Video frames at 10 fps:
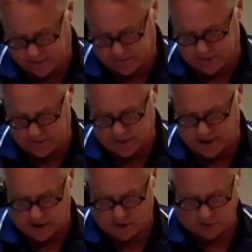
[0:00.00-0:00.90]
This is
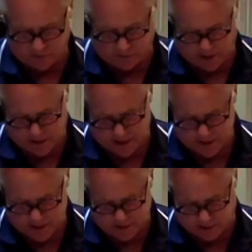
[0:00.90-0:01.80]
how all the
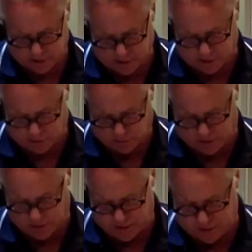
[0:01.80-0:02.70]
pies look the way
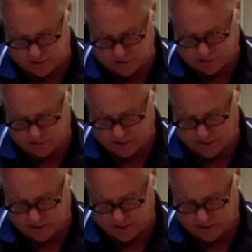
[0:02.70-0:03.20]
they do.